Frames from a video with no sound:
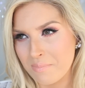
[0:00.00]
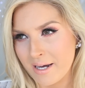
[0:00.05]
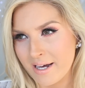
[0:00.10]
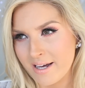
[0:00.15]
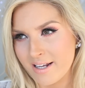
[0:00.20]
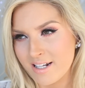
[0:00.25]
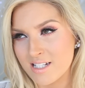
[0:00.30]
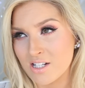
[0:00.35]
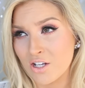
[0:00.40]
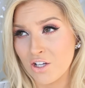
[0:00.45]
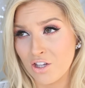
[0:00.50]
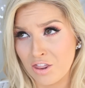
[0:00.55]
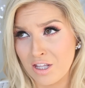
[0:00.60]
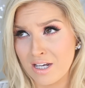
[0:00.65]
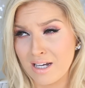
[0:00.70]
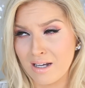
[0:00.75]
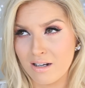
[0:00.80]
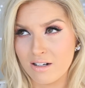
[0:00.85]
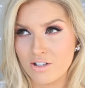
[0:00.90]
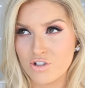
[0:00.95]
but it's a good
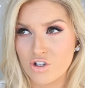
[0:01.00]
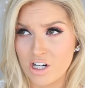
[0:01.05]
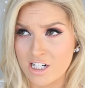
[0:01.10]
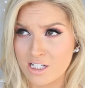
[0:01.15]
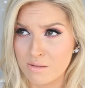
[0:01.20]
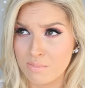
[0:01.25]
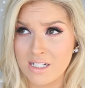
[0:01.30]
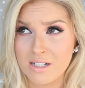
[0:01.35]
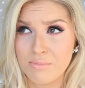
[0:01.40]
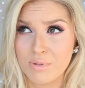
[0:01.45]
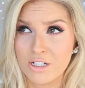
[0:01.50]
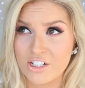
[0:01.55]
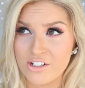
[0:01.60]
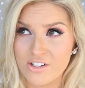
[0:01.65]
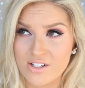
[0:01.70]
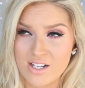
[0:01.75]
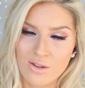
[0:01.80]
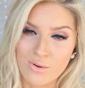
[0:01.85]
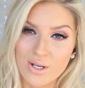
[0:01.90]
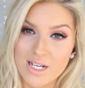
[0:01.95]
thing, trust me,
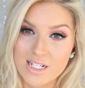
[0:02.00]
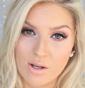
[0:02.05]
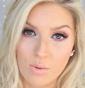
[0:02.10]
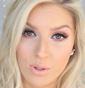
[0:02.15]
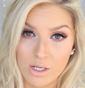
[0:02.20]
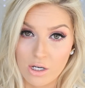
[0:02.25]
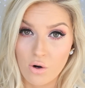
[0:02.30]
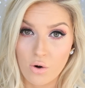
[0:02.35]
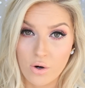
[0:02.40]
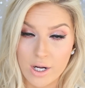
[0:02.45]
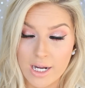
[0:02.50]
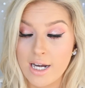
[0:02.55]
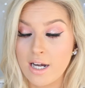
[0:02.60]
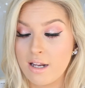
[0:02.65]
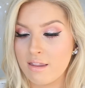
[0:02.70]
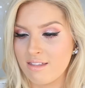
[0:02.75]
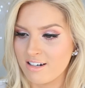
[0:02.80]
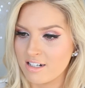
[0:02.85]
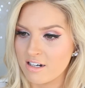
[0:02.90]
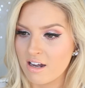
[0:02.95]
because otherwise I would not get
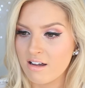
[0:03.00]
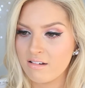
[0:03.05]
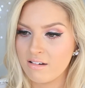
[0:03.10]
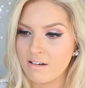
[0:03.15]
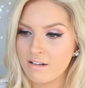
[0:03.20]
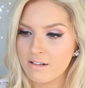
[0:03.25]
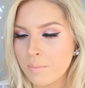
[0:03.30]
anything done.